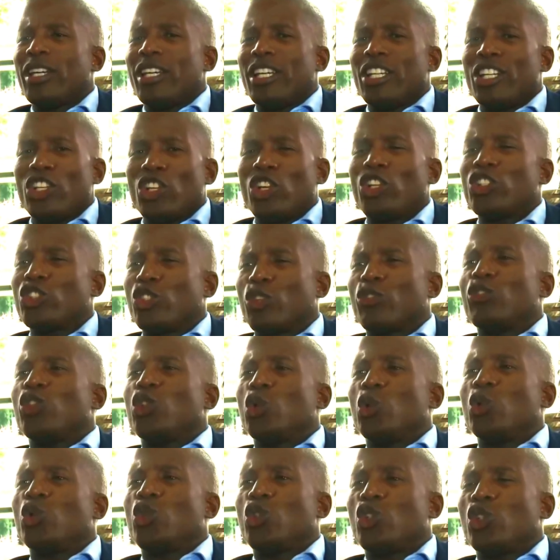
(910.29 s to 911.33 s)
learnt of
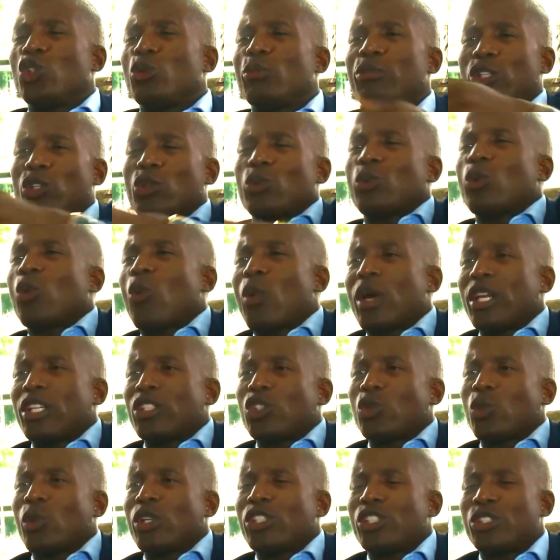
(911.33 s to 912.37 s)
YouTube because we wanted
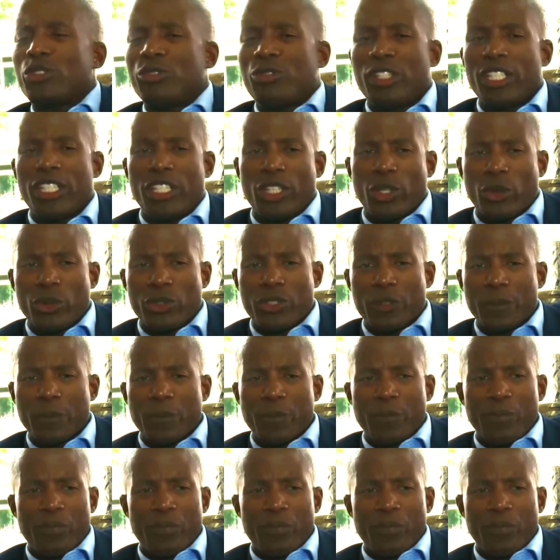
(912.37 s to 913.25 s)
to watch your videos.